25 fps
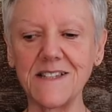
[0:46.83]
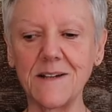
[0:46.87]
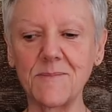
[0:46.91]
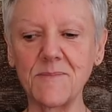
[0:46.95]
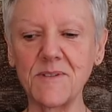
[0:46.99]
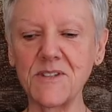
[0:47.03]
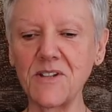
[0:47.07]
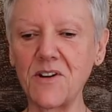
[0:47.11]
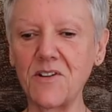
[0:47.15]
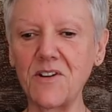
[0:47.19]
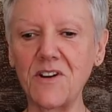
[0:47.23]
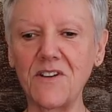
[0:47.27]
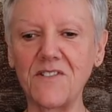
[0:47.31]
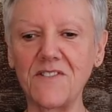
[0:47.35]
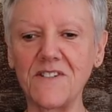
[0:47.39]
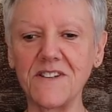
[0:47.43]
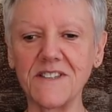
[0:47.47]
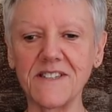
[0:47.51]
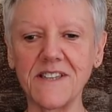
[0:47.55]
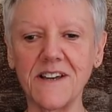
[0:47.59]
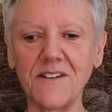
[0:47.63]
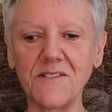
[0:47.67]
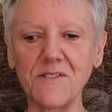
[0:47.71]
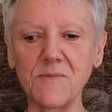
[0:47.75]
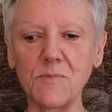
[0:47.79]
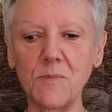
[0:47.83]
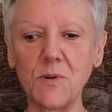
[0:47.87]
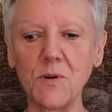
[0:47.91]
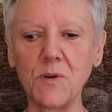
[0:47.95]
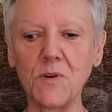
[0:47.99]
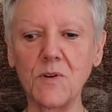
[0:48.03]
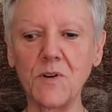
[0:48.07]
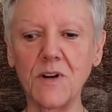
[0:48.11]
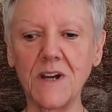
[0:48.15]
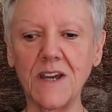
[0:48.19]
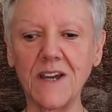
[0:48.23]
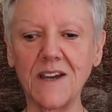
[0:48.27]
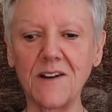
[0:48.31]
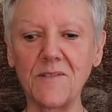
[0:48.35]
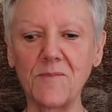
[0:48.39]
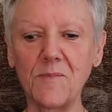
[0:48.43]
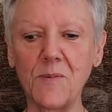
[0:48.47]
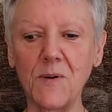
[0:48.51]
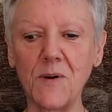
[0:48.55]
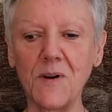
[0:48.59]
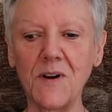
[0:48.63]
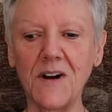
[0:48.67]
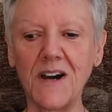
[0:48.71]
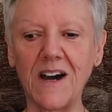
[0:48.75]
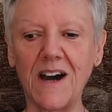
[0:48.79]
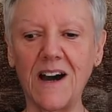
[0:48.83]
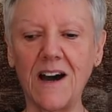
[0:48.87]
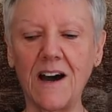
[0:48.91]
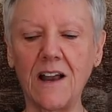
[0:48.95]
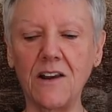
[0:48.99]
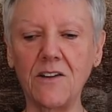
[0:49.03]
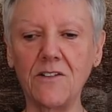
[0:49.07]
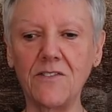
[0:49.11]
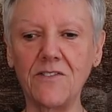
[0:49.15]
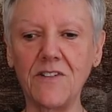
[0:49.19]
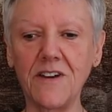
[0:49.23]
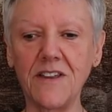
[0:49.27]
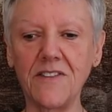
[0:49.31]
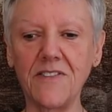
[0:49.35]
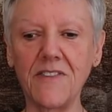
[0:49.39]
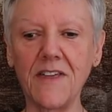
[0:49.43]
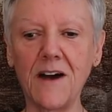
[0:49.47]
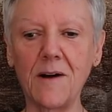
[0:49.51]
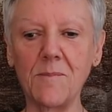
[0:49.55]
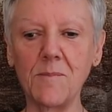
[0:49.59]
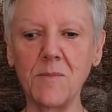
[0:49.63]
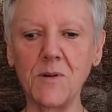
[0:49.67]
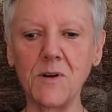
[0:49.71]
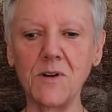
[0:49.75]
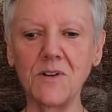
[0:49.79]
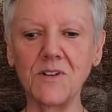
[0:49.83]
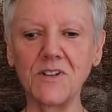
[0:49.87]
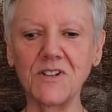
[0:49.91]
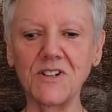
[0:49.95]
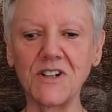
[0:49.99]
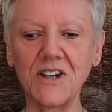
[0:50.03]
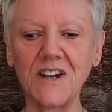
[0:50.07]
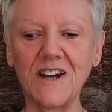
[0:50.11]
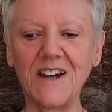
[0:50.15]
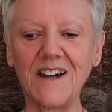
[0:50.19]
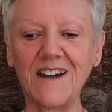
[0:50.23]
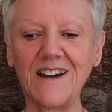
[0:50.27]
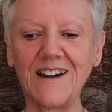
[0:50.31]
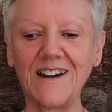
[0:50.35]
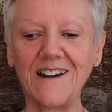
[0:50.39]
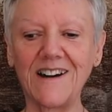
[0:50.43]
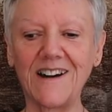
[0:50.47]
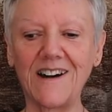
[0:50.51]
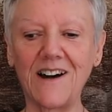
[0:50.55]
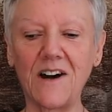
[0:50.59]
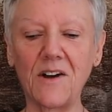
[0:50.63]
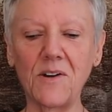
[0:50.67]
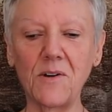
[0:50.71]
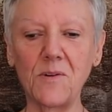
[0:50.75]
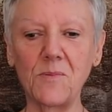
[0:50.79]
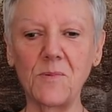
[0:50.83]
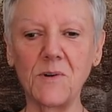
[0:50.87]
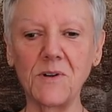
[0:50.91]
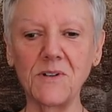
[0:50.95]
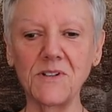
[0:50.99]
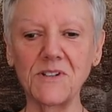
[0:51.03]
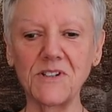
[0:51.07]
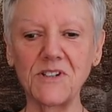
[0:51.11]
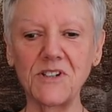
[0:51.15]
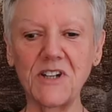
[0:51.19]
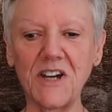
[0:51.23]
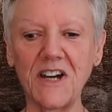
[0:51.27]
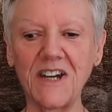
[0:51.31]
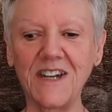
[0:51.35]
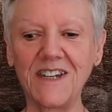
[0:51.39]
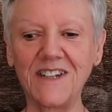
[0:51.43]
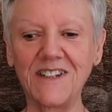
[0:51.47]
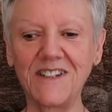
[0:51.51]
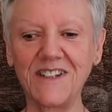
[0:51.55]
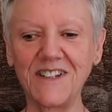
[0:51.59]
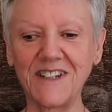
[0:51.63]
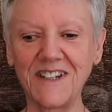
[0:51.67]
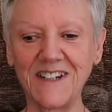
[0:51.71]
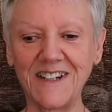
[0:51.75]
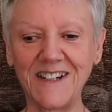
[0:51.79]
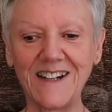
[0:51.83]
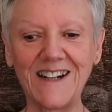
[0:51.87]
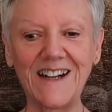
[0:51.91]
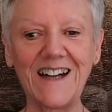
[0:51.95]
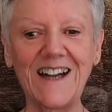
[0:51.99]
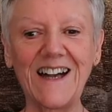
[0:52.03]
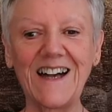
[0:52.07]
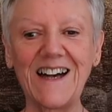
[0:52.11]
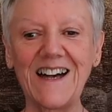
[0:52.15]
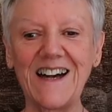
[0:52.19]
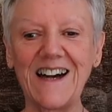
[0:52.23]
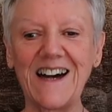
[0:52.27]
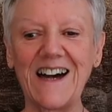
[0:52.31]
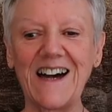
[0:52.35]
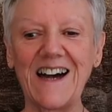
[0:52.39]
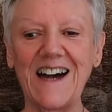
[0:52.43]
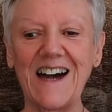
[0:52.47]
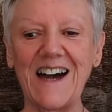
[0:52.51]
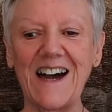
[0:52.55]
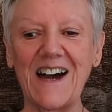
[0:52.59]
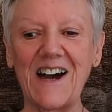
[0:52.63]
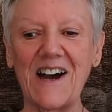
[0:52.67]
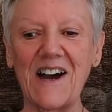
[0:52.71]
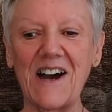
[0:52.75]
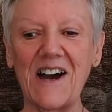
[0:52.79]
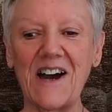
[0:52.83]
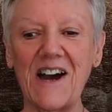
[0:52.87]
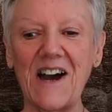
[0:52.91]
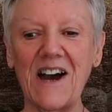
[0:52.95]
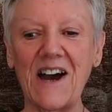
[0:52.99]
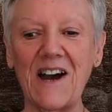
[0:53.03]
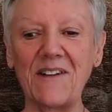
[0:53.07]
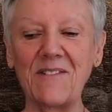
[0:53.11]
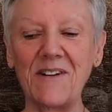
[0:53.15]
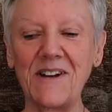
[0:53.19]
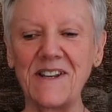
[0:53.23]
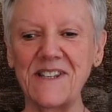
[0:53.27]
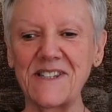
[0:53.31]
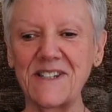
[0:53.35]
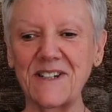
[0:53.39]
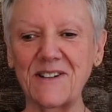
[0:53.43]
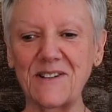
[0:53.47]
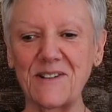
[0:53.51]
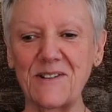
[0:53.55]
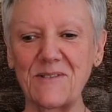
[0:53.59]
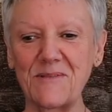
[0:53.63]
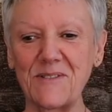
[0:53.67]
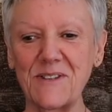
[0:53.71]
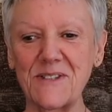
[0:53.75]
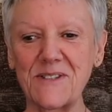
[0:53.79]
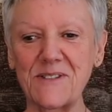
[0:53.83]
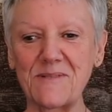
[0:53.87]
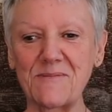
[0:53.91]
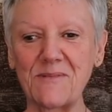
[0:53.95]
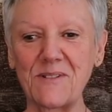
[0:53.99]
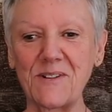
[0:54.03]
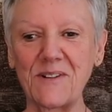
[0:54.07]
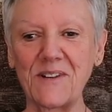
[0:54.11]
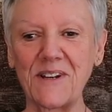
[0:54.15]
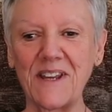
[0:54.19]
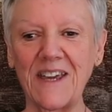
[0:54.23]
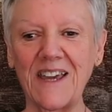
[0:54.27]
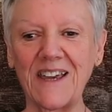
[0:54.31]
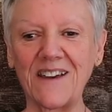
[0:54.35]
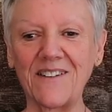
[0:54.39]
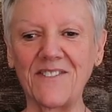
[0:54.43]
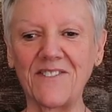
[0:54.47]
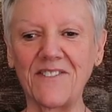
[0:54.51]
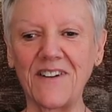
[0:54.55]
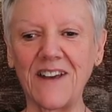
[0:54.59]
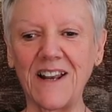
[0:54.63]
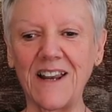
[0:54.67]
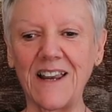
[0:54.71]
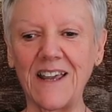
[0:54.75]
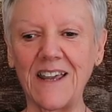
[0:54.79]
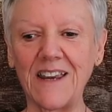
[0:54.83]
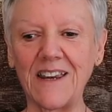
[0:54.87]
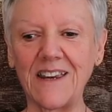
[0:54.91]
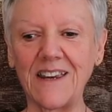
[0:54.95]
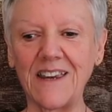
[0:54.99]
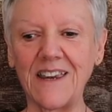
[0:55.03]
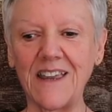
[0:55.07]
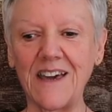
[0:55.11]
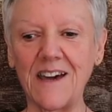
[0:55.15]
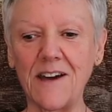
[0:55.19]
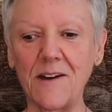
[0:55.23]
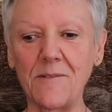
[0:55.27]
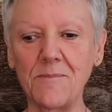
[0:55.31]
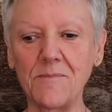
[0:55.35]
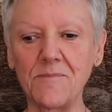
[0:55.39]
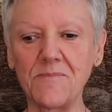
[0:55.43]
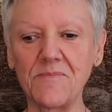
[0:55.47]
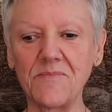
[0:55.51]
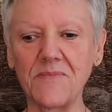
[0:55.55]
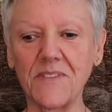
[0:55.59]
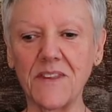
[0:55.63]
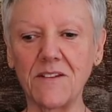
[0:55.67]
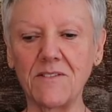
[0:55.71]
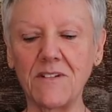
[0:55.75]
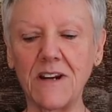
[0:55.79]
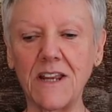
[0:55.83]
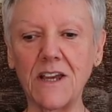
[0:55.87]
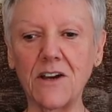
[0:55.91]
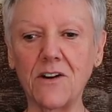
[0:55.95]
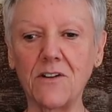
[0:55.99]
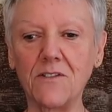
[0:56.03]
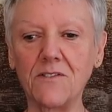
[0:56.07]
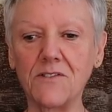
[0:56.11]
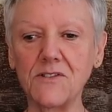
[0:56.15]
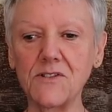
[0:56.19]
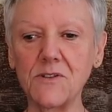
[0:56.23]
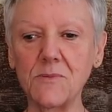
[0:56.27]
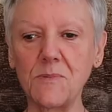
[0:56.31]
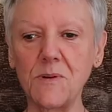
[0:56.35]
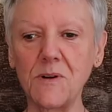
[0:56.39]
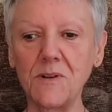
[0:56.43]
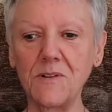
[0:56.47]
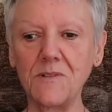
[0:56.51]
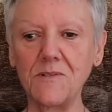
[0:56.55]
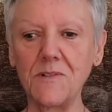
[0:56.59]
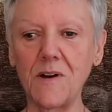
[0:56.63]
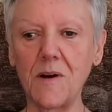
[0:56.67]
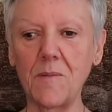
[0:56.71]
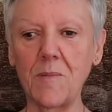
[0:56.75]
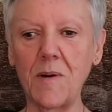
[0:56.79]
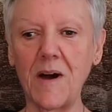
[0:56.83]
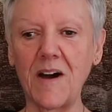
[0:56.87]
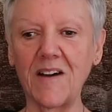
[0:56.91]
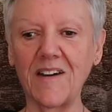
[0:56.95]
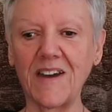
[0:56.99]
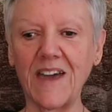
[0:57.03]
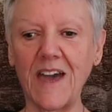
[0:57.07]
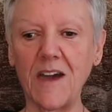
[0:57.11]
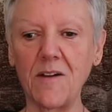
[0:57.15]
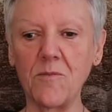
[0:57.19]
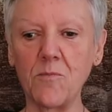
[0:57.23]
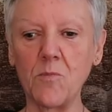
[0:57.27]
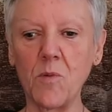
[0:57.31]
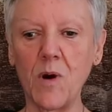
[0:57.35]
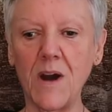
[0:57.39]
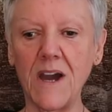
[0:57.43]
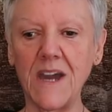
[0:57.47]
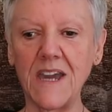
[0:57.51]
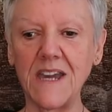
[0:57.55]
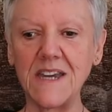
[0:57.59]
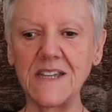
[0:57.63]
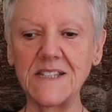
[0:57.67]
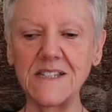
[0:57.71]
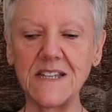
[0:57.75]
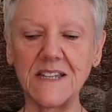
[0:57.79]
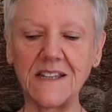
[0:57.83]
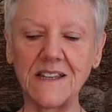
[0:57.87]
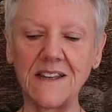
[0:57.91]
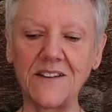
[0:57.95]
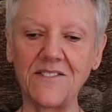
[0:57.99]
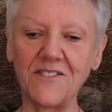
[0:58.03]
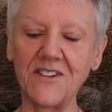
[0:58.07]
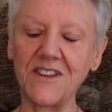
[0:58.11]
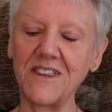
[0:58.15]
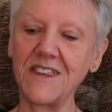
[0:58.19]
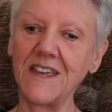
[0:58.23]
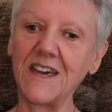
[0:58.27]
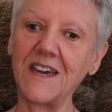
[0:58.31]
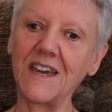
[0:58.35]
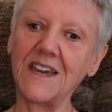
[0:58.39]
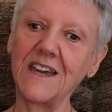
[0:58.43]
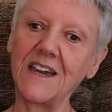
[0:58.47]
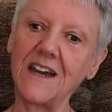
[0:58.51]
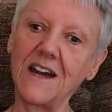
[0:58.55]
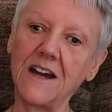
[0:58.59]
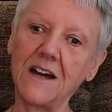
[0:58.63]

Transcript: I'm sorry if it sounds boring, but I love it that much. I don't want to change. I went to group this morning feeling um, really comfortable about getting weighed and everything.